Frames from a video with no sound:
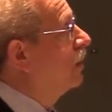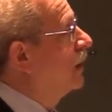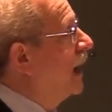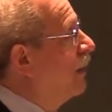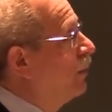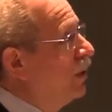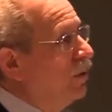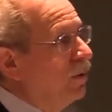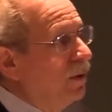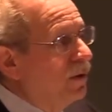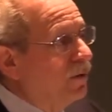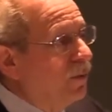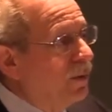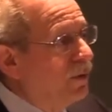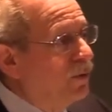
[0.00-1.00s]
Can we do
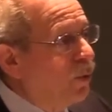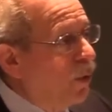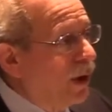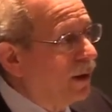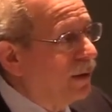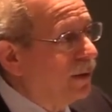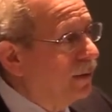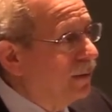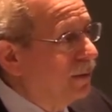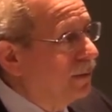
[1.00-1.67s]
this with torque?